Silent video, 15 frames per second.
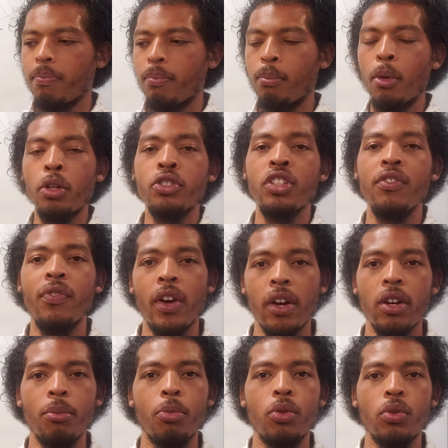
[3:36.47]

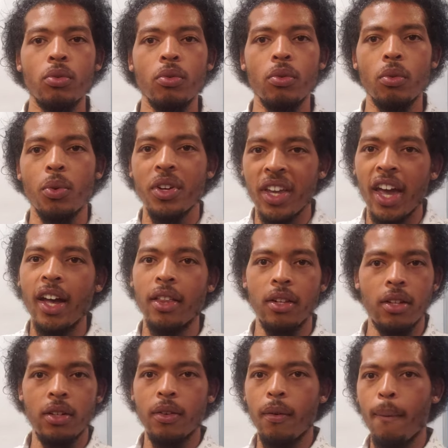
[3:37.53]
multivariable
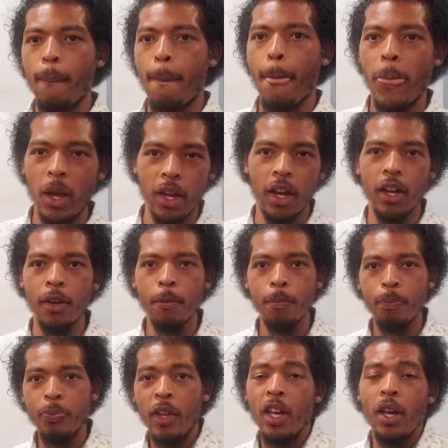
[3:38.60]
reality. Okay?
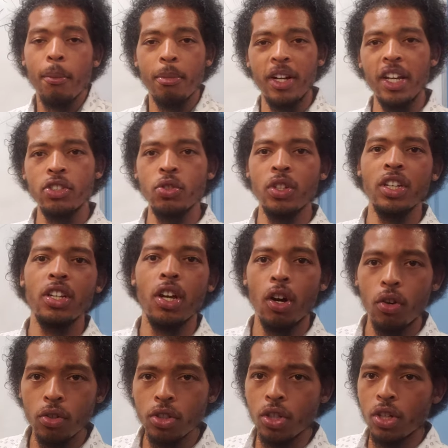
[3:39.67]
But as you get
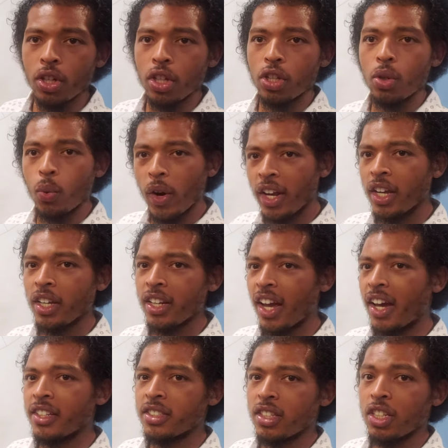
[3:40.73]
older, you
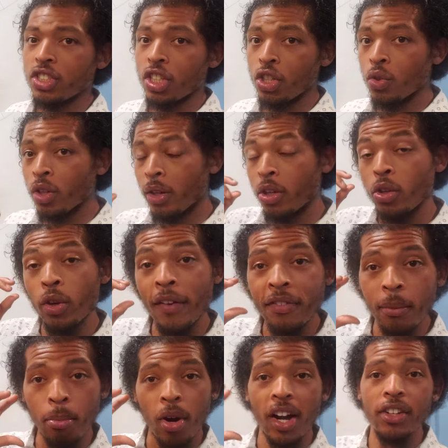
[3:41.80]
recognize things, and you have to
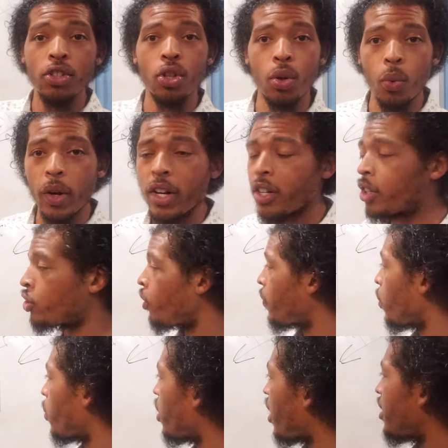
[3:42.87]
broaden your awareness. You have to
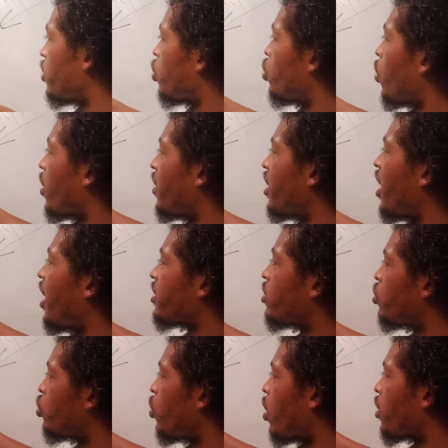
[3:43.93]
realize that you are the
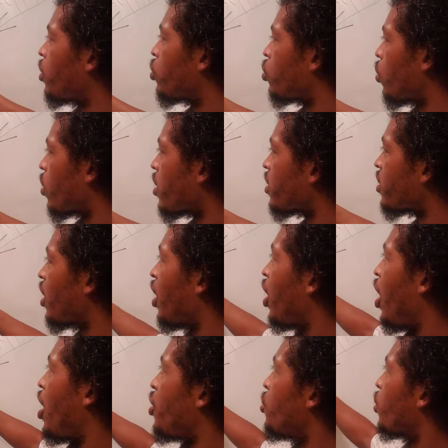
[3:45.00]
essence, you are the source,
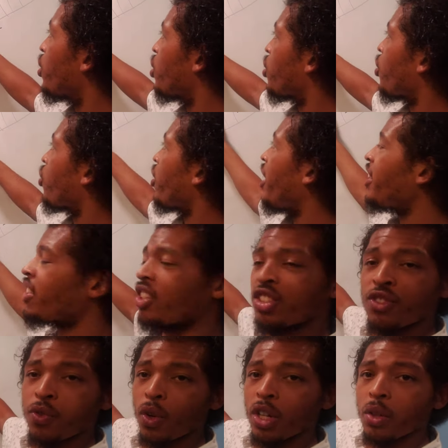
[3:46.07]
and you get to create
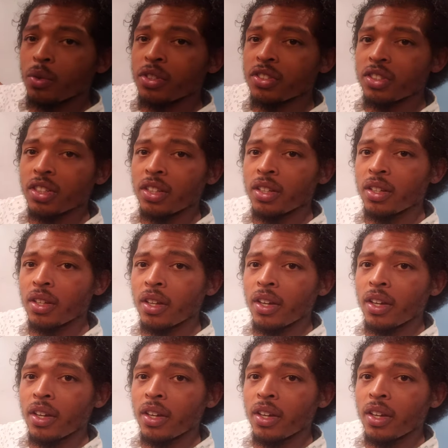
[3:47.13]
this frequency.